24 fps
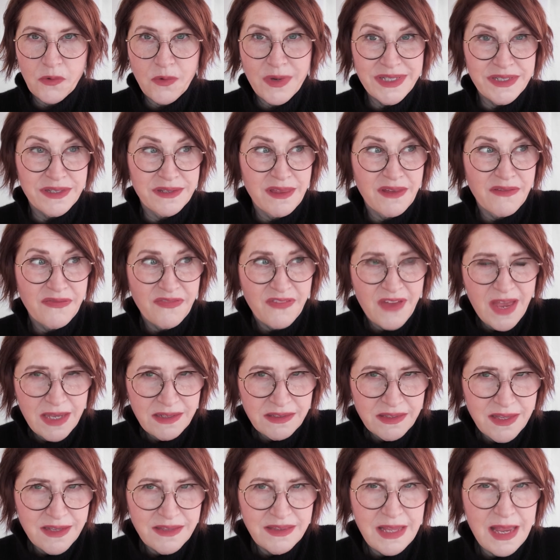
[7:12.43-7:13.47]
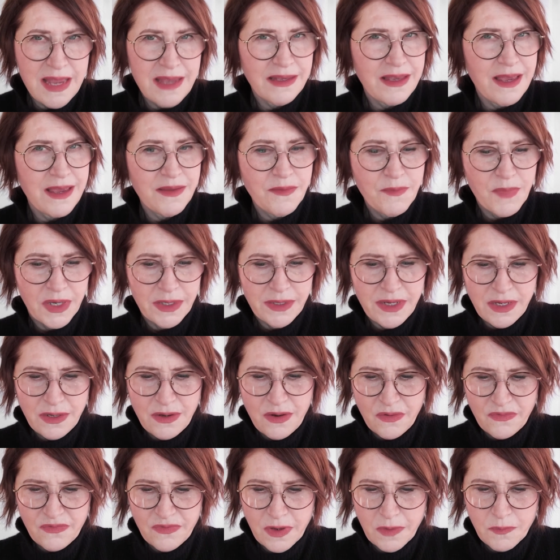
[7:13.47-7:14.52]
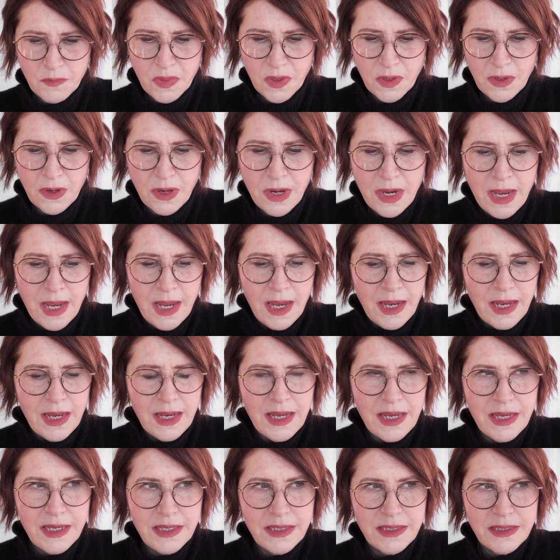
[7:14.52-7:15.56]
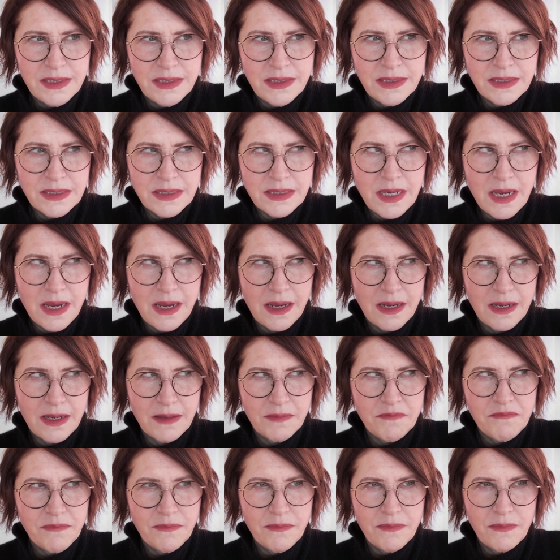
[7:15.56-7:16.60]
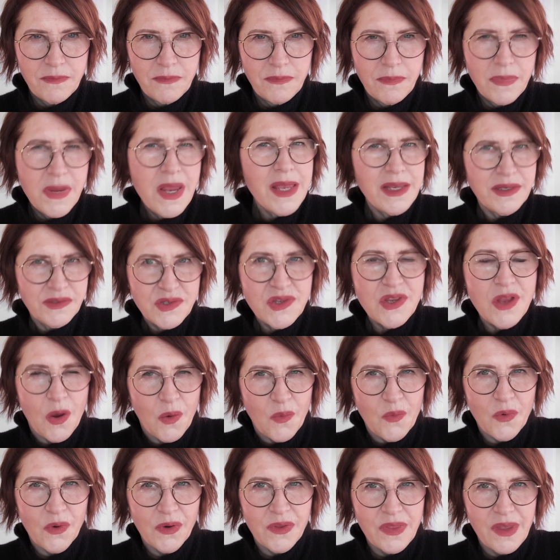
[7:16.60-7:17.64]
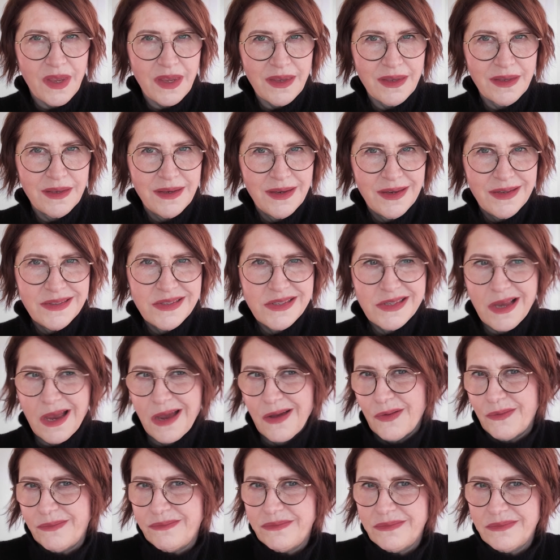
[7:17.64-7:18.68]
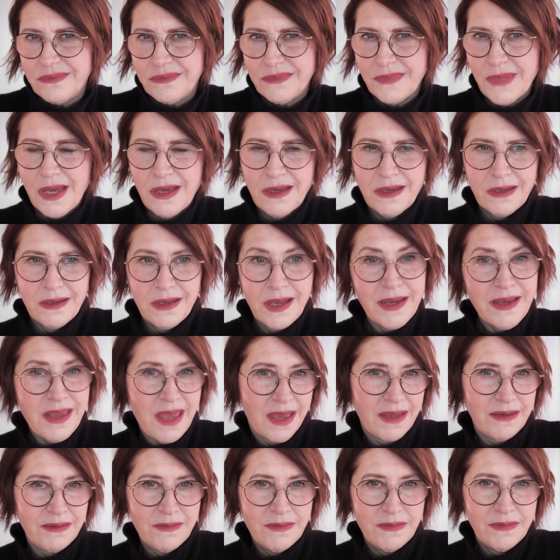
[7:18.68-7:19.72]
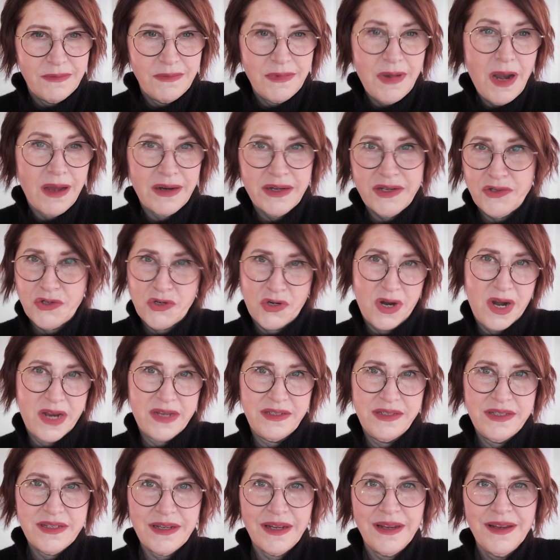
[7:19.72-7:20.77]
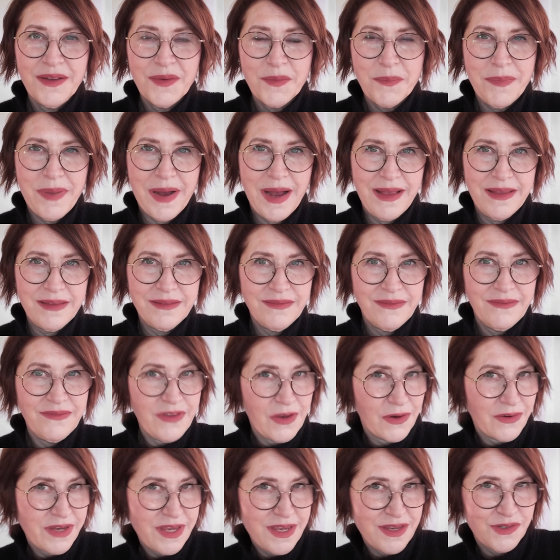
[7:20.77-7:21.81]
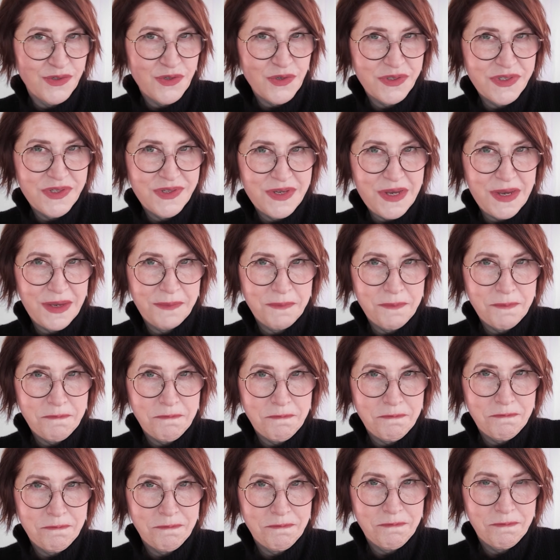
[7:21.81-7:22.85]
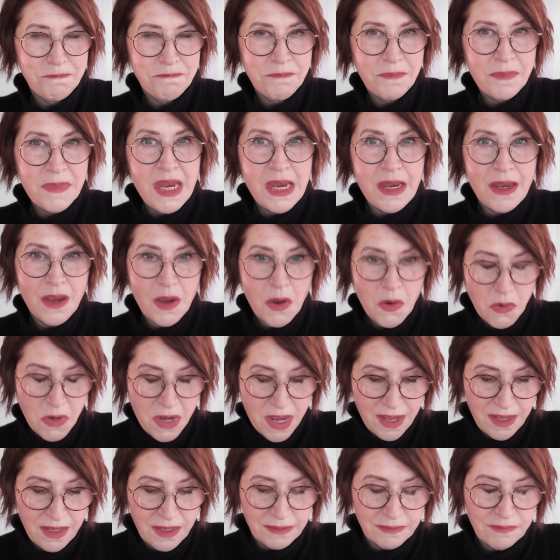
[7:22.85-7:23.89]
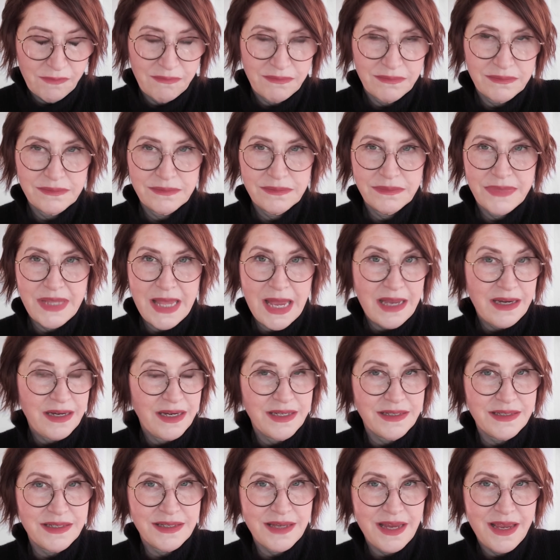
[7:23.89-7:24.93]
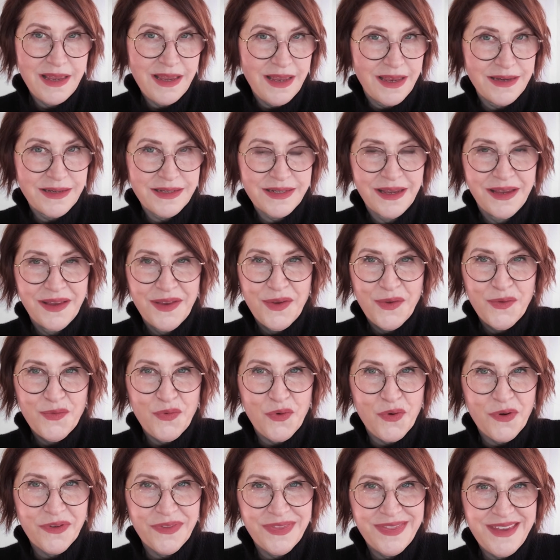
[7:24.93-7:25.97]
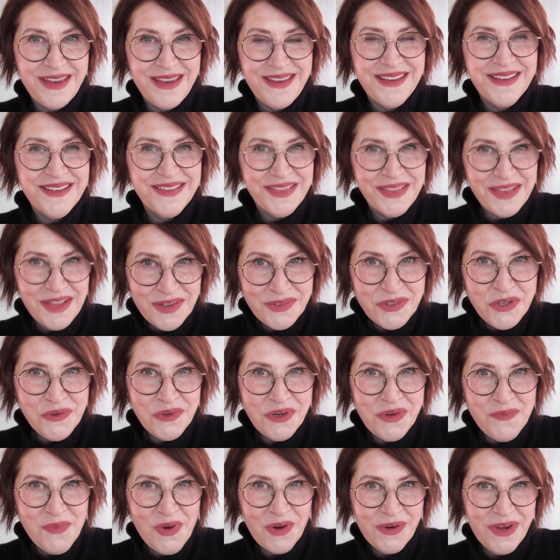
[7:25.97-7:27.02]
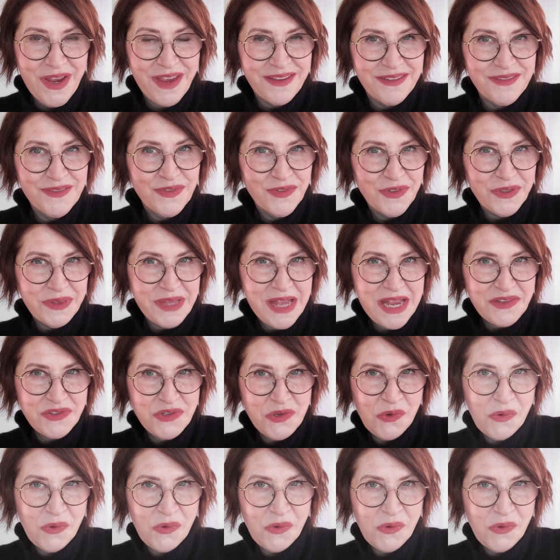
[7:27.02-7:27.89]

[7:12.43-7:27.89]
West, the fact that that came on in November is noteworthy. So again, not a trend, but very interesting. Okay, that is it for the luxury market for last